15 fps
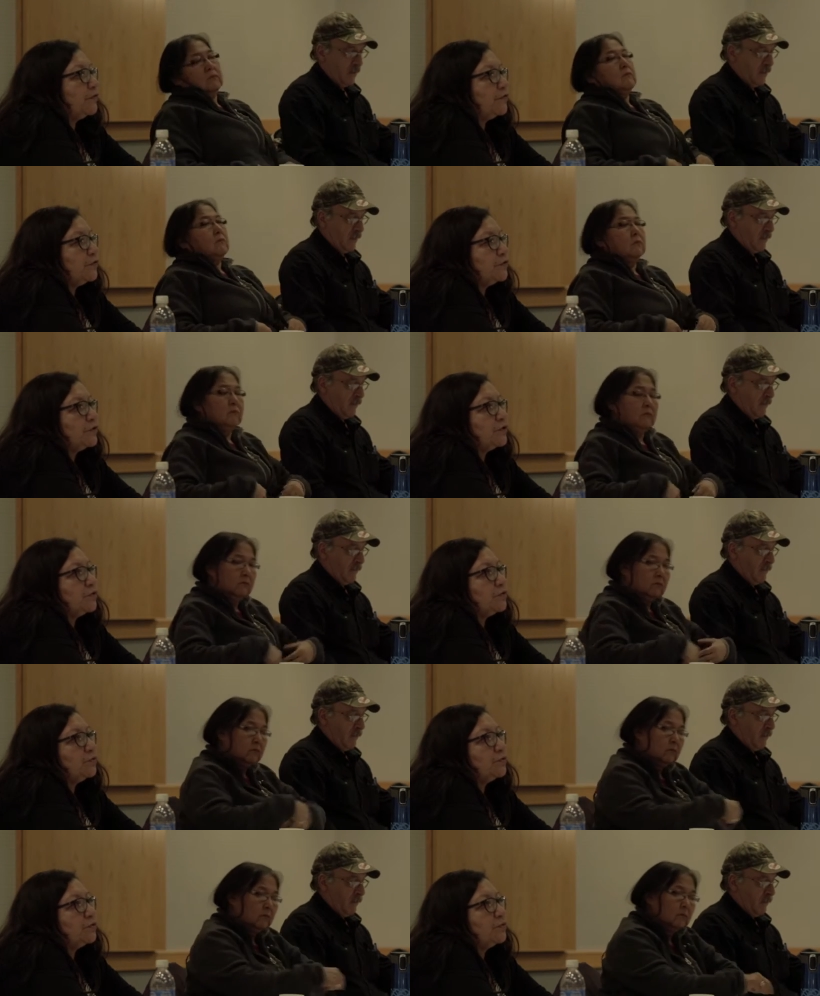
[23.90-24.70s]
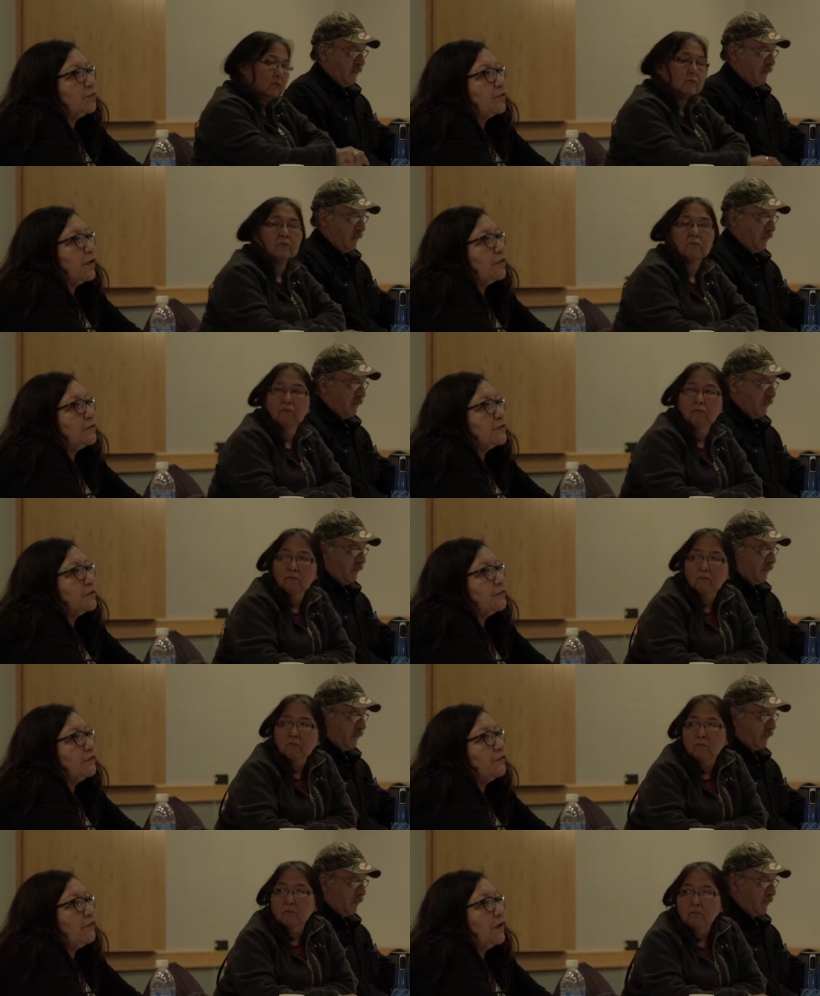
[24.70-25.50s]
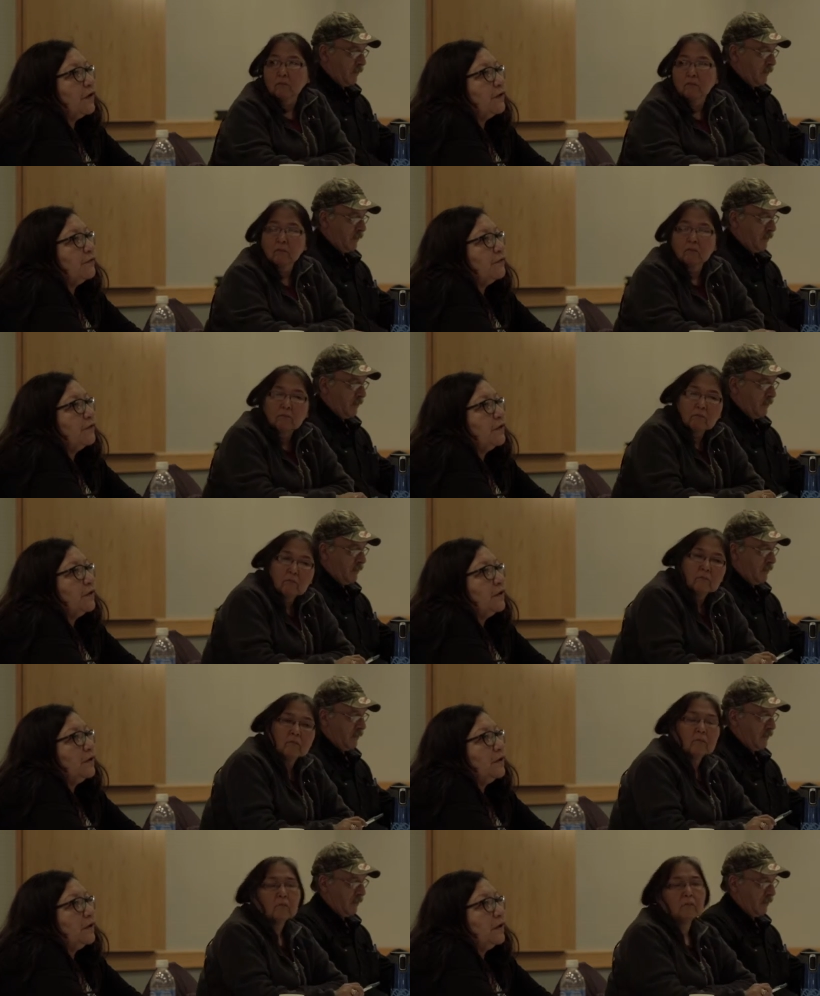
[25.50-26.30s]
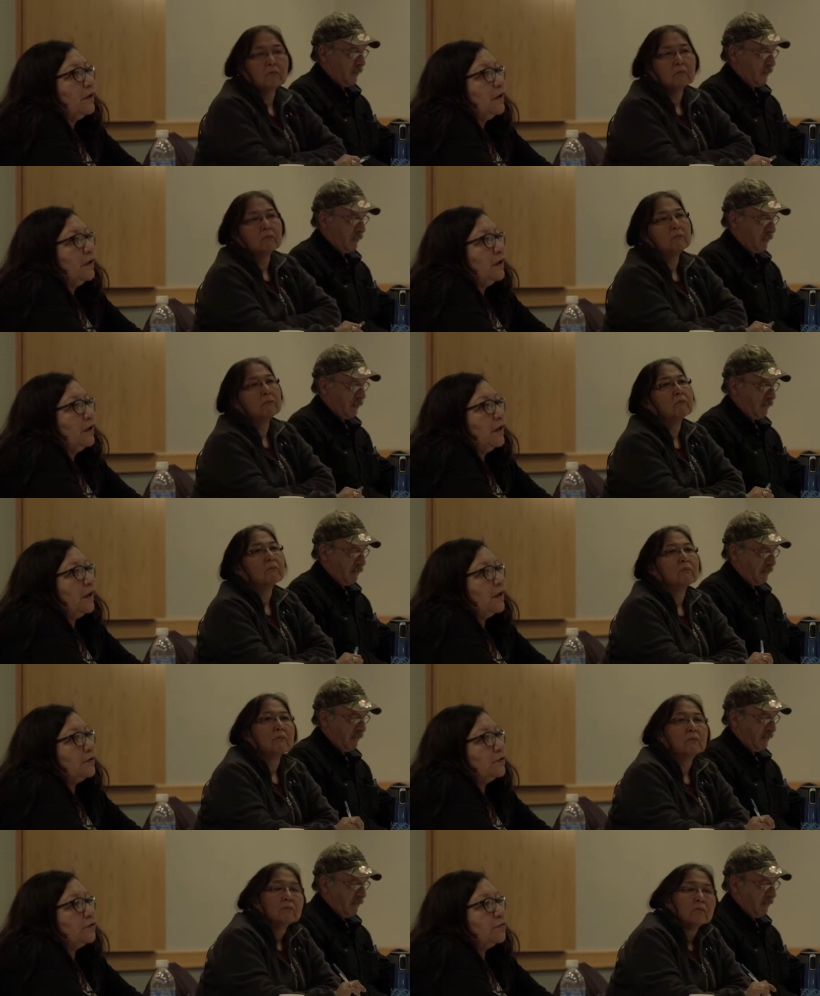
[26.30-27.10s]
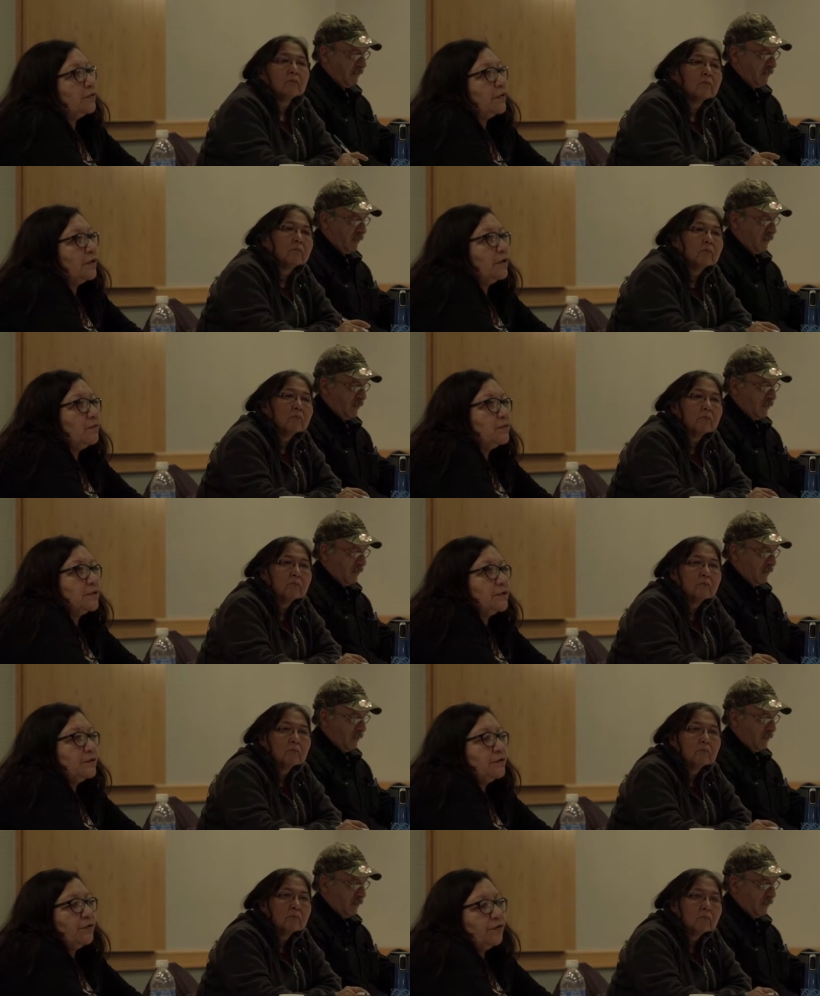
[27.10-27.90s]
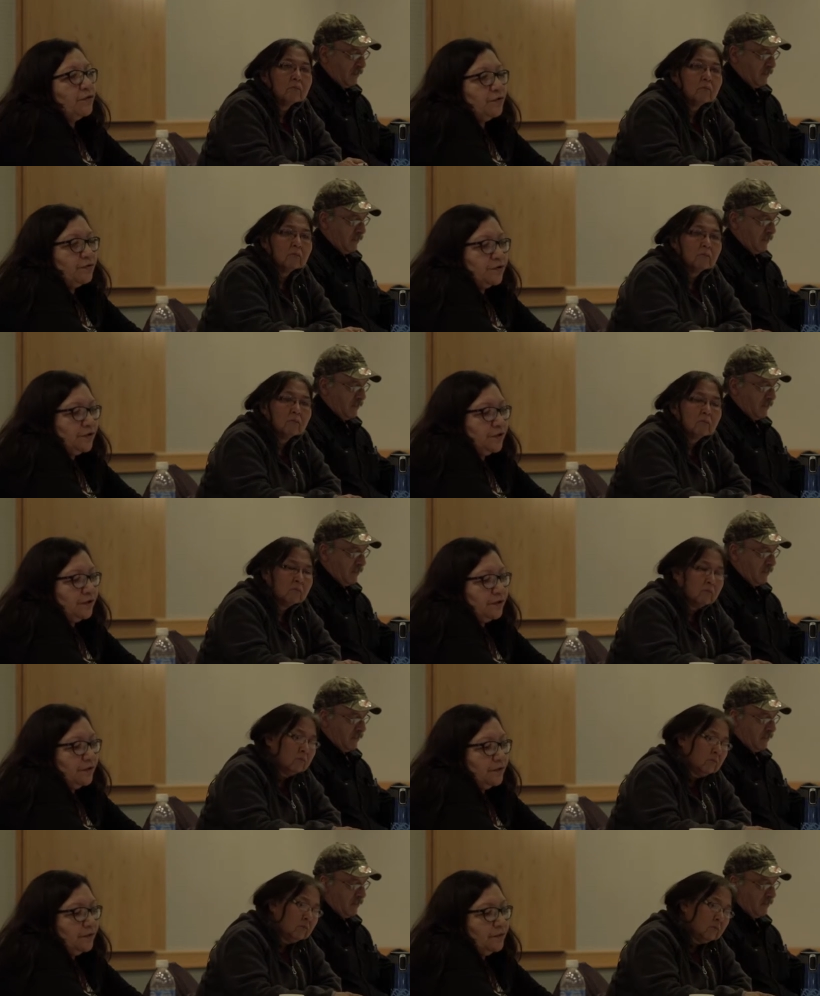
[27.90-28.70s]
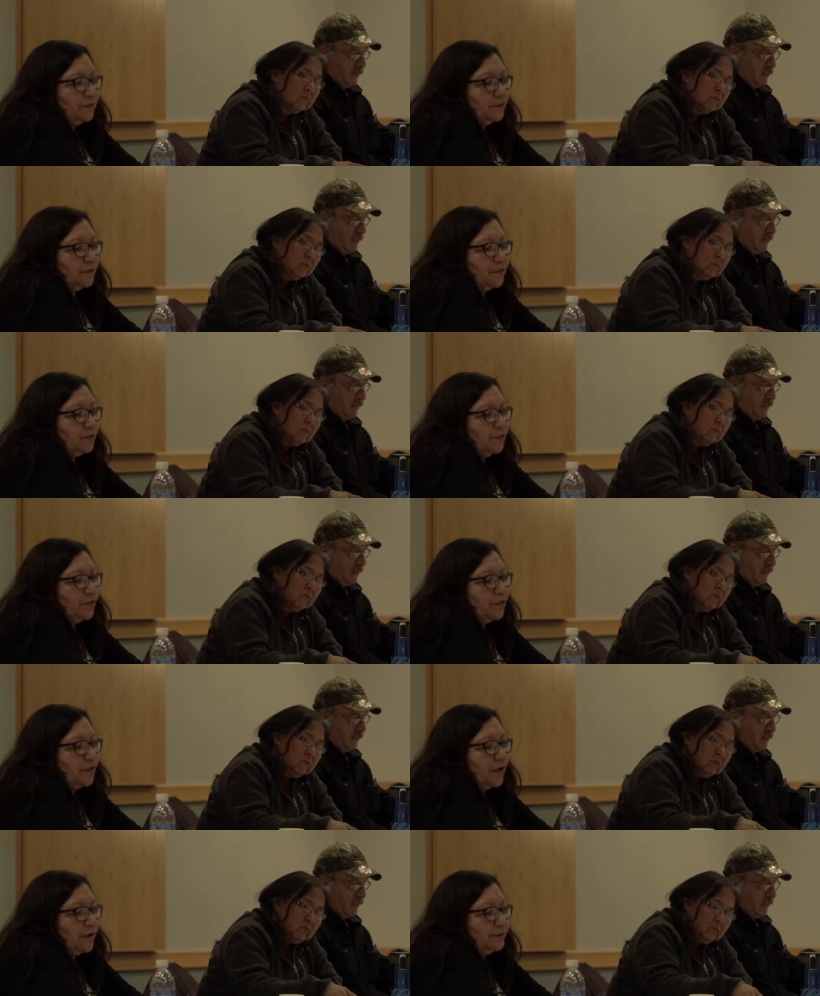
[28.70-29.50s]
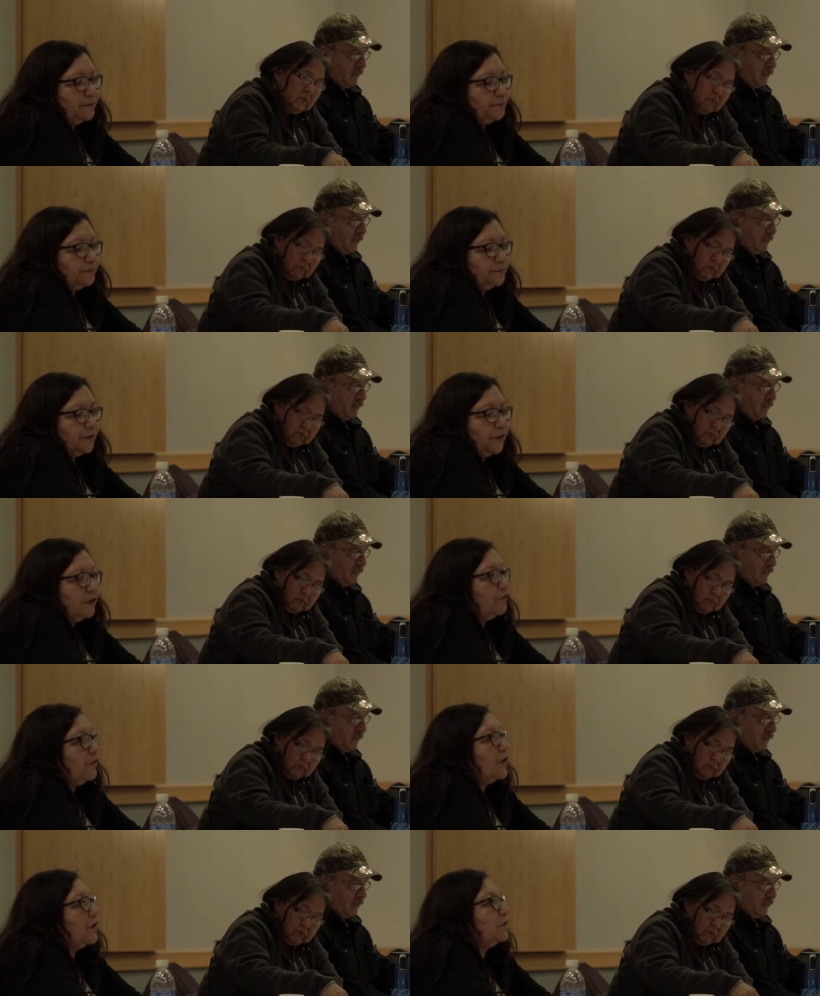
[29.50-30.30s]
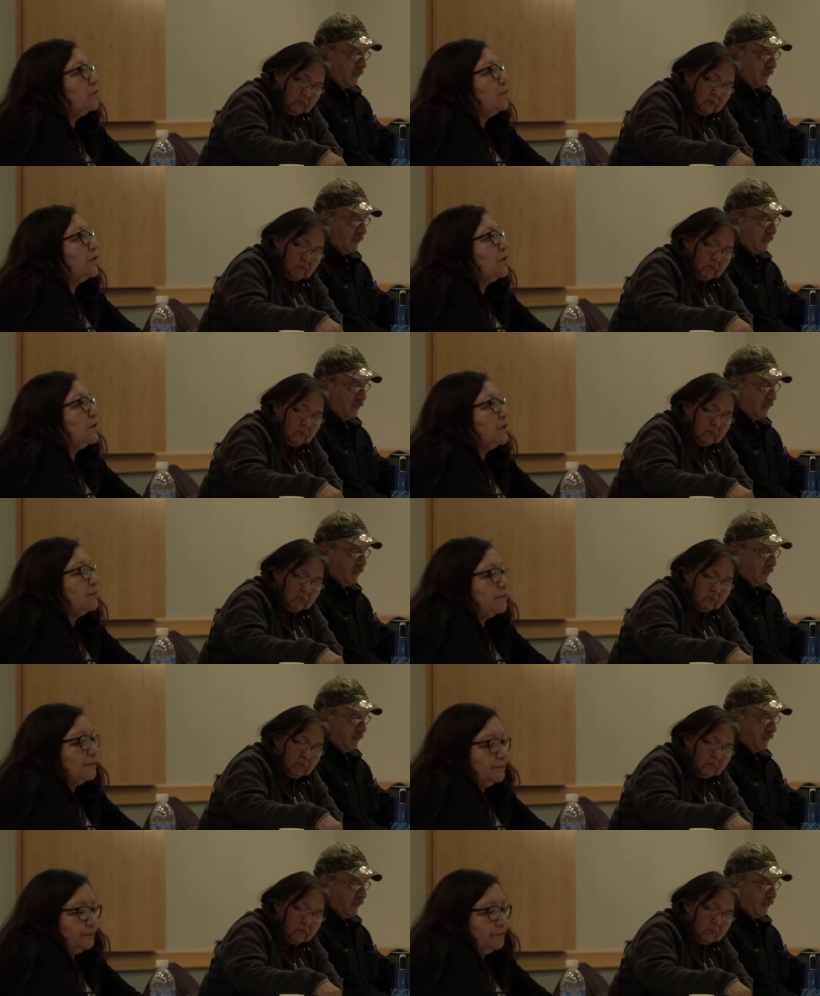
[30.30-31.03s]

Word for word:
Speaker 1: the first two, 2005 and 2013, we were um, evacuated.